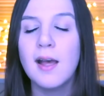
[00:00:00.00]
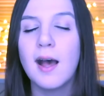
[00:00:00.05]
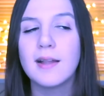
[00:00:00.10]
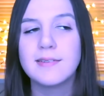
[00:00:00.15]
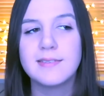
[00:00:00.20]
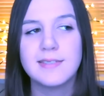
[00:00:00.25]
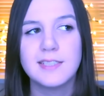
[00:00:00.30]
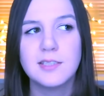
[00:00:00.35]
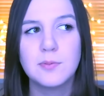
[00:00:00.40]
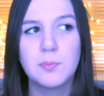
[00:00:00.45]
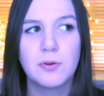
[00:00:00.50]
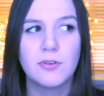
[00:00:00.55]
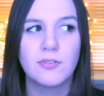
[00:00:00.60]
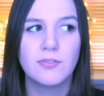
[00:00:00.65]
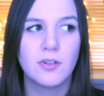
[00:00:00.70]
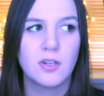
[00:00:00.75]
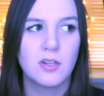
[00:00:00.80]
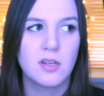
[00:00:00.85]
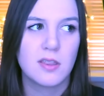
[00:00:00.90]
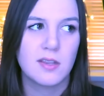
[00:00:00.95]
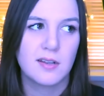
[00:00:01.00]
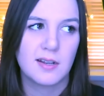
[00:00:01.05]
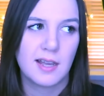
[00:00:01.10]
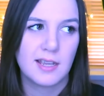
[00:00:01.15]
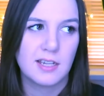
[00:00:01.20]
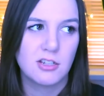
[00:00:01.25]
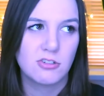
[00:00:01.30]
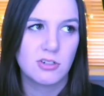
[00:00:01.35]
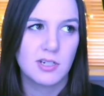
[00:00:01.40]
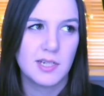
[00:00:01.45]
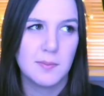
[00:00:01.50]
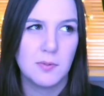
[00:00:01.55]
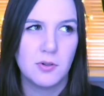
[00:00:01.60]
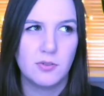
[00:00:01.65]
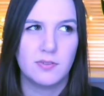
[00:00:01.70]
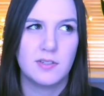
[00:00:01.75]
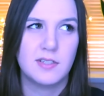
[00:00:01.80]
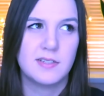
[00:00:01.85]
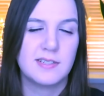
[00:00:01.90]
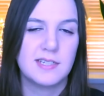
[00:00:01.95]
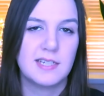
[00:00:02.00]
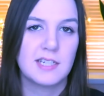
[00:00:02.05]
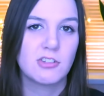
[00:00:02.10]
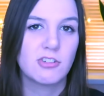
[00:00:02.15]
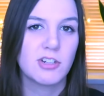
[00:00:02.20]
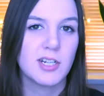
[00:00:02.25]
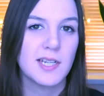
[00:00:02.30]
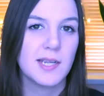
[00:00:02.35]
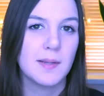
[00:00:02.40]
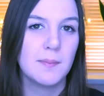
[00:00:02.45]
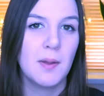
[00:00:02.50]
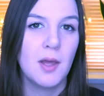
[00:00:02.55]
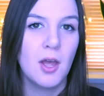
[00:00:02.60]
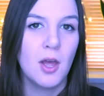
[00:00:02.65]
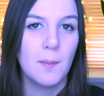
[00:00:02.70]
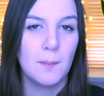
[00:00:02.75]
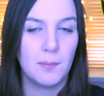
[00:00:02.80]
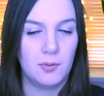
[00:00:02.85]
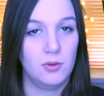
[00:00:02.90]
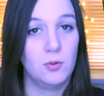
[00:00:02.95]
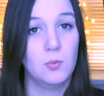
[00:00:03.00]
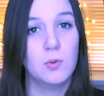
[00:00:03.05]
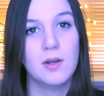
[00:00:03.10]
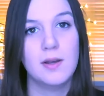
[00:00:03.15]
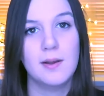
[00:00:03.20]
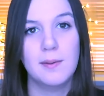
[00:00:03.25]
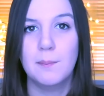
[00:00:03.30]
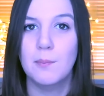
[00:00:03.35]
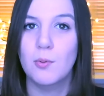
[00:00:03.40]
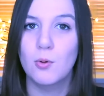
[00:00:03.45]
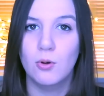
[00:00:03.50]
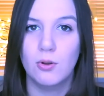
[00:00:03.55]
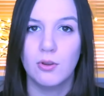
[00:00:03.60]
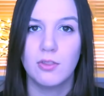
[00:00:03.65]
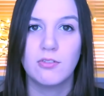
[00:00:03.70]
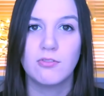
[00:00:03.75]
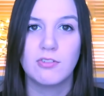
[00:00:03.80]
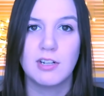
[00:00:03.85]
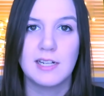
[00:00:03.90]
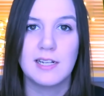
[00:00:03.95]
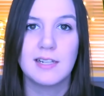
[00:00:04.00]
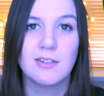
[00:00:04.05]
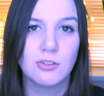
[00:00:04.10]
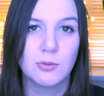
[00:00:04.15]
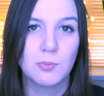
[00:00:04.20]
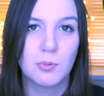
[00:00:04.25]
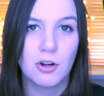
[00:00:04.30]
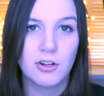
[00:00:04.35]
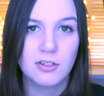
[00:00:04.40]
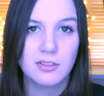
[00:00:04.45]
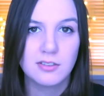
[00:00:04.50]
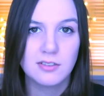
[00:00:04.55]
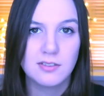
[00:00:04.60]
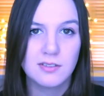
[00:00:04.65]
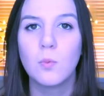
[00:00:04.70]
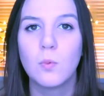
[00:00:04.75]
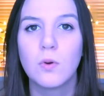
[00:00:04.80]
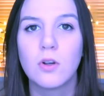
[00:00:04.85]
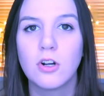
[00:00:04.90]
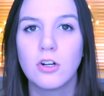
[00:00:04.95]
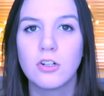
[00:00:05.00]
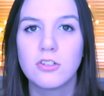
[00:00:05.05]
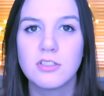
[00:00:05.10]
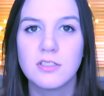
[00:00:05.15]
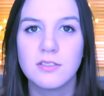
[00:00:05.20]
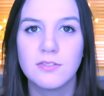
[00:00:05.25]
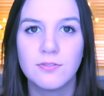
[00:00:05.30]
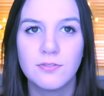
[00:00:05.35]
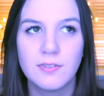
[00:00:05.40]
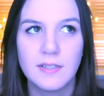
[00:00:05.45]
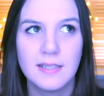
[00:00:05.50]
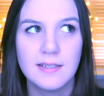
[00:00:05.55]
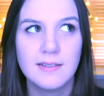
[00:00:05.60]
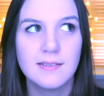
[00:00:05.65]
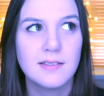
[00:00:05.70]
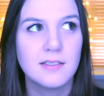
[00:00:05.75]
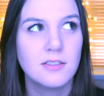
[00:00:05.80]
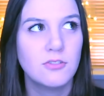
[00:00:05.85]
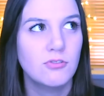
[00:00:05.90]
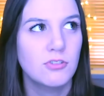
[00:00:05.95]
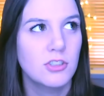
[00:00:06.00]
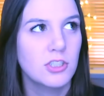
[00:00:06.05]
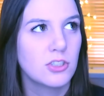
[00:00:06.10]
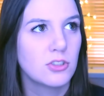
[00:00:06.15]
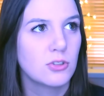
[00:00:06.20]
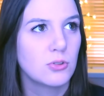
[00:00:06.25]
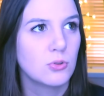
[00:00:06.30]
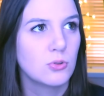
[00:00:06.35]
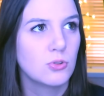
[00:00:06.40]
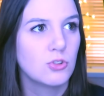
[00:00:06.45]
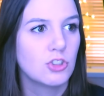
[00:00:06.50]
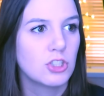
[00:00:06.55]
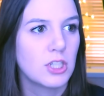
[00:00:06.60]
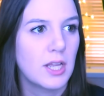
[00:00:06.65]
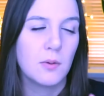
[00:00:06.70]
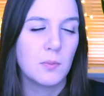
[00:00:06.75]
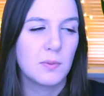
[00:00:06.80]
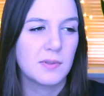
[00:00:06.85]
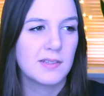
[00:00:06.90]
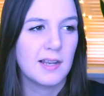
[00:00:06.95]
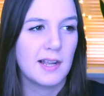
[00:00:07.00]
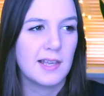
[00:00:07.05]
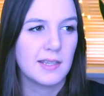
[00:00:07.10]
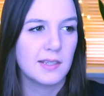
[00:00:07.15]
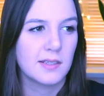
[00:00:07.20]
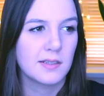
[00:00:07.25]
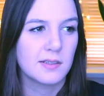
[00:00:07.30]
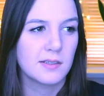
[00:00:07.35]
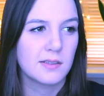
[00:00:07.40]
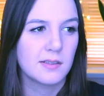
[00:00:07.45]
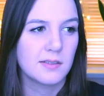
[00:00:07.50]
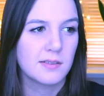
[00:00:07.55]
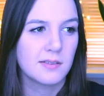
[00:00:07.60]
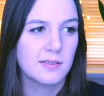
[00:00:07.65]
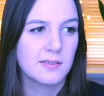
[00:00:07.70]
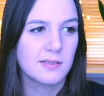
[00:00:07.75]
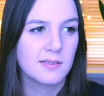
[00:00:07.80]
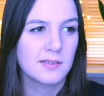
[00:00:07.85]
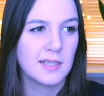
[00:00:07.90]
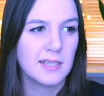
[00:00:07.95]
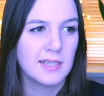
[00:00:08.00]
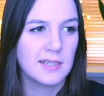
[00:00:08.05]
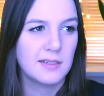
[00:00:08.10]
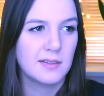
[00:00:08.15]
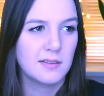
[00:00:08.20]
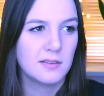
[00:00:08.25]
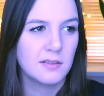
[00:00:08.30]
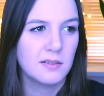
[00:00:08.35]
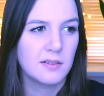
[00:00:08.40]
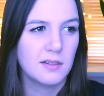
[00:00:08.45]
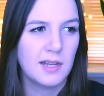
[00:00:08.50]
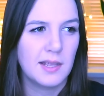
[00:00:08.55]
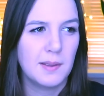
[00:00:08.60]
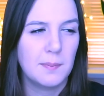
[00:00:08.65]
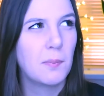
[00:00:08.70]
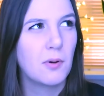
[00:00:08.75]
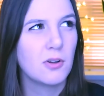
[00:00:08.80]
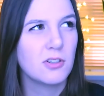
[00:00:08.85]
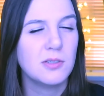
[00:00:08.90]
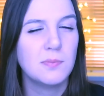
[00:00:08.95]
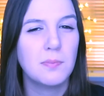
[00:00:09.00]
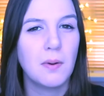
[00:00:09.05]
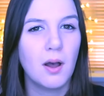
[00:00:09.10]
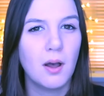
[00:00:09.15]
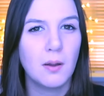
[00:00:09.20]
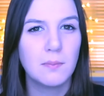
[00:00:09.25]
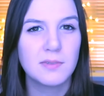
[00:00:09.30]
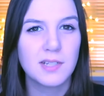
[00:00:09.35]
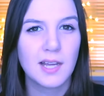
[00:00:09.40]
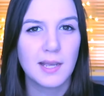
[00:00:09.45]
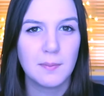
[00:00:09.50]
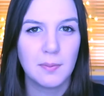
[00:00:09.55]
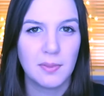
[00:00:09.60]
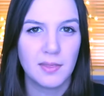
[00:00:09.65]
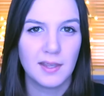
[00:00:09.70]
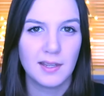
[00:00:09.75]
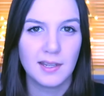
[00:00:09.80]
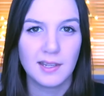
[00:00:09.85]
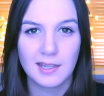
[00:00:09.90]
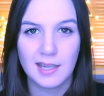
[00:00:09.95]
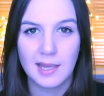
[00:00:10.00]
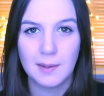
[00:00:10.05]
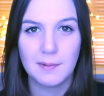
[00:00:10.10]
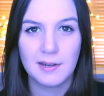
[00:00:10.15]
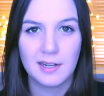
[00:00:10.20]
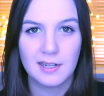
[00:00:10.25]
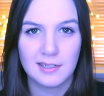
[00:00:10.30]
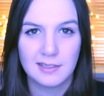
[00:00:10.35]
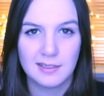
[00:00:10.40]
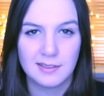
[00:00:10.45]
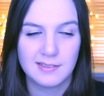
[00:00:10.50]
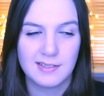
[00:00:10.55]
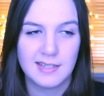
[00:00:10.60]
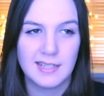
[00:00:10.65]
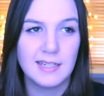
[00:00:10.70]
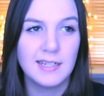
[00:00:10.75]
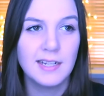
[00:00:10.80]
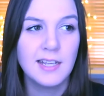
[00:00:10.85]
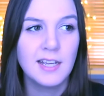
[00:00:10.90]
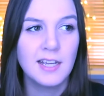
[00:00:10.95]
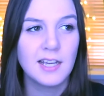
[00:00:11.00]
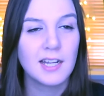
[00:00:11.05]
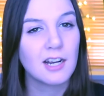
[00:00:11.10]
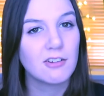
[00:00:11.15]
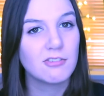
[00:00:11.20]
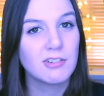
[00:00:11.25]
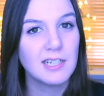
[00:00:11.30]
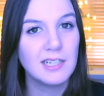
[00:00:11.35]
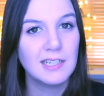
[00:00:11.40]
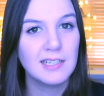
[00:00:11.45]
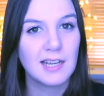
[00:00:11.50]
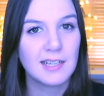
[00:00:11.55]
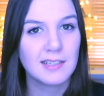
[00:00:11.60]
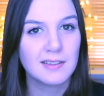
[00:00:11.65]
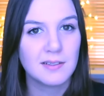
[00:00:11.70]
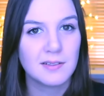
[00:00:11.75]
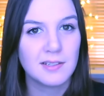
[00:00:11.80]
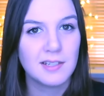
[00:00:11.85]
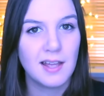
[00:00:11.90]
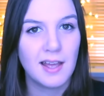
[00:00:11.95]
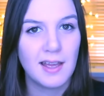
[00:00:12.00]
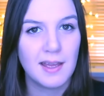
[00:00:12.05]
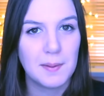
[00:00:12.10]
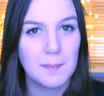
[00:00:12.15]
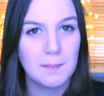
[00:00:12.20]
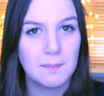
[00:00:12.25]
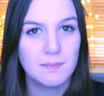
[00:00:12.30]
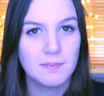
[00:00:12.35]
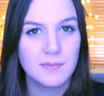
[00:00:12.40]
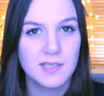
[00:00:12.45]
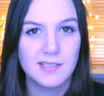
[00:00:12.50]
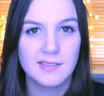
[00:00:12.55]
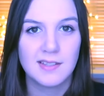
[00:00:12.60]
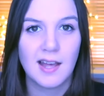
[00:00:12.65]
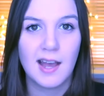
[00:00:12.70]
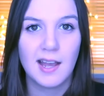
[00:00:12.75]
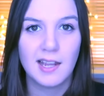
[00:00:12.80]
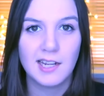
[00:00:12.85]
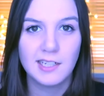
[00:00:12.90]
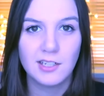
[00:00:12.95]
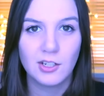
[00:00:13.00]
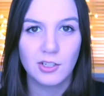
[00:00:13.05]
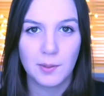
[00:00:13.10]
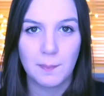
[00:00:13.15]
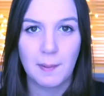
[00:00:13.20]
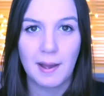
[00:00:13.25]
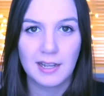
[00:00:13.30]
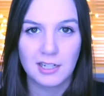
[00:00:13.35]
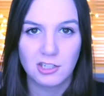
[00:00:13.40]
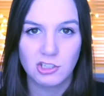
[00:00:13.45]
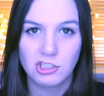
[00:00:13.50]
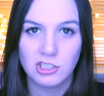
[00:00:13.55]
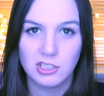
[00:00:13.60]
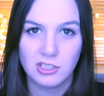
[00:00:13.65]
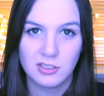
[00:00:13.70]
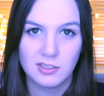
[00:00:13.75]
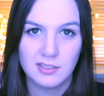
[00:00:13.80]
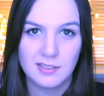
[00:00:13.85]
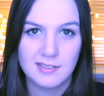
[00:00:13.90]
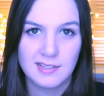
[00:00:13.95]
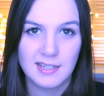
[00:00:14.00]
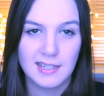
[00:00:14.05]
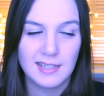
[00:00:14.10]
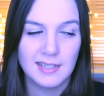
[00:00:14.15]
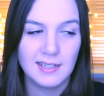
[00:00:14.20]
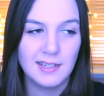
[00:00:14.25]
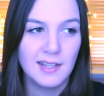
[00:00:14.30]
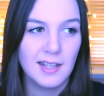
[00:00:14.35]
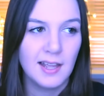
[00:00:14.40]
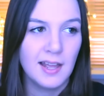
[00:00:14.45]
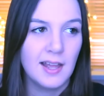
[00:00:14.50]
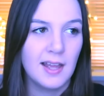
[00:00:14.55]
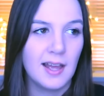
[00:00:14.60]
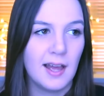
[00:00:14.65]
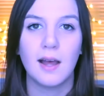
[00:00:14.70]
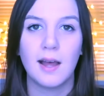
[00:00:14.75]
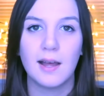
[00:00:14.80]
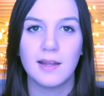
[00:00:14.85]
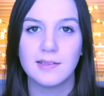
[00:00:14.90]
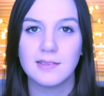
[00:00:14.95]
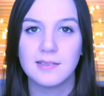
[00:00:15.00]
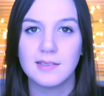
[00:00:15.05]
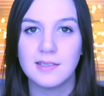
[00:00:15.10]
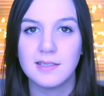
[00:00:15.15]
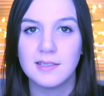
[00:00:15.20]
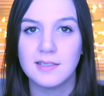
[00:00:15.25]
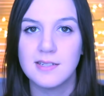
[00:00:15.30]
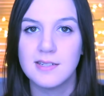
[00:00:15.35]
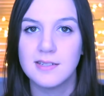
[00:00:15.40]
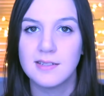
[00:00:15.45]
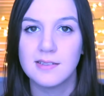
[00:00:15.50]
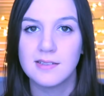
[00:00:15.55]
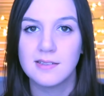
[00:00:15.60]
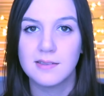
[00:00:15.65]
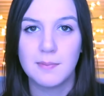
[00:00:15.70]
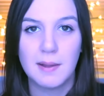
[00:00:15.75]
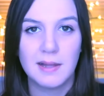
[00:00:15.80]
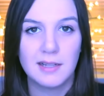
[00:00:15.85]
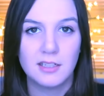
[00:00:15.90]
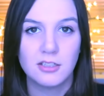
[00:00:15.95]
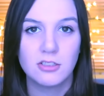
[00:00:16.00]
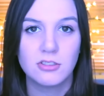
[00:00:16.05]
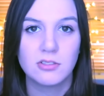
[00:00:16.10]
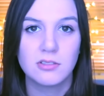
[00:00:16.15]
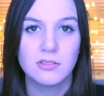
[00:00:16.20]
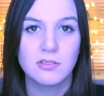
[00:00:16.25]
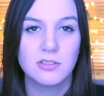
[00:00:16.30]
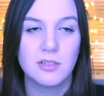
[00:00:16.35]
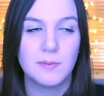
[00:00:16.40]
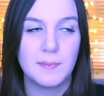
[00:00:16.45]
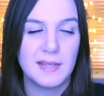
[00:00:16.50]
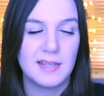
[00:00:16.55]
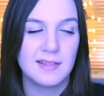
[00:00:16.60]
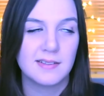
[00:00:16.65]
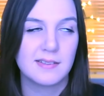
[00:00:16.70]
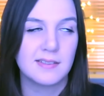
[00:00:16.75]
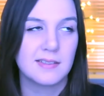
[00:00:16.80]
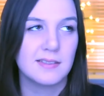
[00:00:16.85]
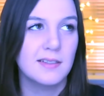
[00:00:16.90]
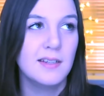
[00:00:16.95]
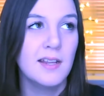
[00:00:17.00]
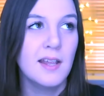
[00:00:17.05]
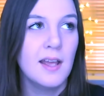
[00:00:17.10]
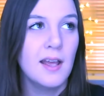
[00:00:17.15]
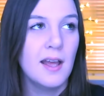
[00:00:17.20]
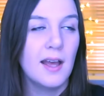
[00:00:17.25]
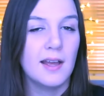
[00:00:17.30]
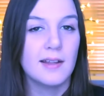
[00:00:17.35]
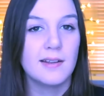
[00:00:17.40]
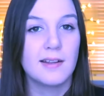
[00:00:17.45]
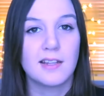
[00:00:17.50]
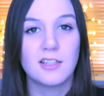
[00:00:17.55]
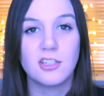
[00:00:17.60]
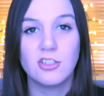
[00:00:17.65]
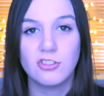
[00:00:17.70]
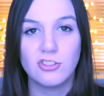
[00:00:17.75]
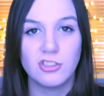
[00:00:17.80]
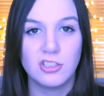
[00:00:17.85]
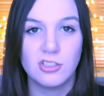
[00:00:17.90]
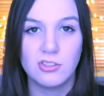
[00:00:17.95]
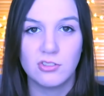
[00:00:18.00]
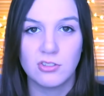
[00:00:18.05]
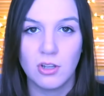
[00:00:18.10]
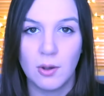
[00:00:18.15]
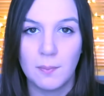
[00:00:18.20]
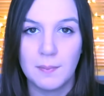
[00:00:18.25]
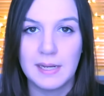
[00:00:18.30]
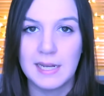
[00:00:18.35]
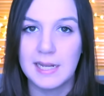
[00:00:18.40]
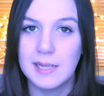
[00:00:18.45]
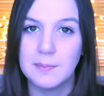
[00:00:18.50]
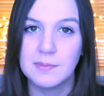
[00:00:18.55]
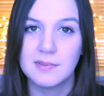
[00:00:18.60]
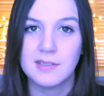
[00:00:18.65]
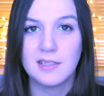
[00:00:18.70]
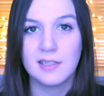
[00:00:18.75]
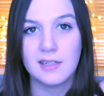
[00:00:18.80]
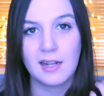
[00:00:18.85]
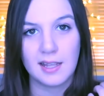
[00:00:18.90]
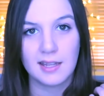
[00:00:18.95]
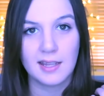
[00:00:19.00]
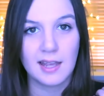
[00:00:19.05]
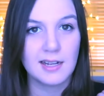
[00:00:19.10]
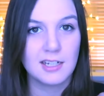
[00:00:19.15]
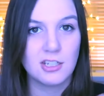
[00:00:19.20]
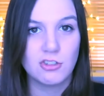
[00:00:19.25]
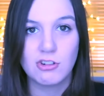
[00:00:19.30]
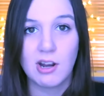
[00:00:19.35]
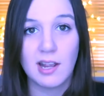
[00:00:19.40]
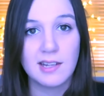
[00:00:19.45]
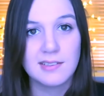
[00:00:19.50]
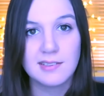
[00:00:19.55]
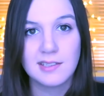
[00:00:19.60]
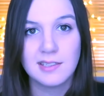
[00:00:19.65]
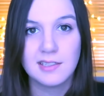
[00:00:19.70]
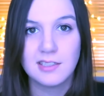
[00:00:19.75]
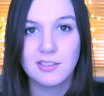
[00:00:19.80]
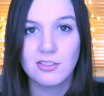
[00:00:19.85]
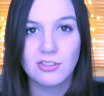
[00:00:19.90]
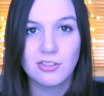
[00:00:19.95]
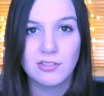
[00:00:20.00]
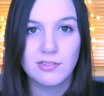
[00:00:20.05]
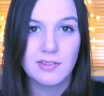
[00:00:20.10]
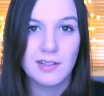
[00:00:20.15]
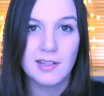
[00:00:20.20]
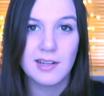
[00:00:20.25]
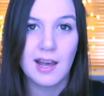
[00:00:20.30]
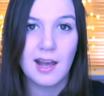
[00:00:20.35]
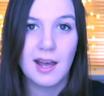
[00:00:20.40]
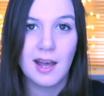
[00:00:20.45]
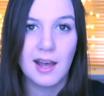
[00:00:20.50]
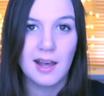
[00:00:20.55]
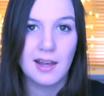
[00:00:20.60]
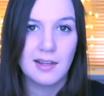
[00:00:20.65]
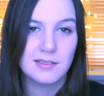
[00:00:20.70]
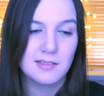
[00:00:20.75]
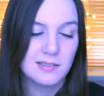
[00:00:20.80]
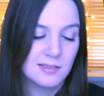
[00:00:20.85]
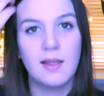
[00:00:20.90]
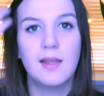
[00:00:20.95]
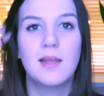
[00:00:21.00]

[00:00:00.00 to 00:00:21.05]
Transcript: I did prefer the night cream over the day cream, but they were both really good products. We got a Figs and Rouge. It was like a skin lip body balm type thing. It came in a little tin, and I really liked the um, design on the packaging on the tin, and it smelled amazing, and I used to use it on my lips and like any dry skin and stuff that I had.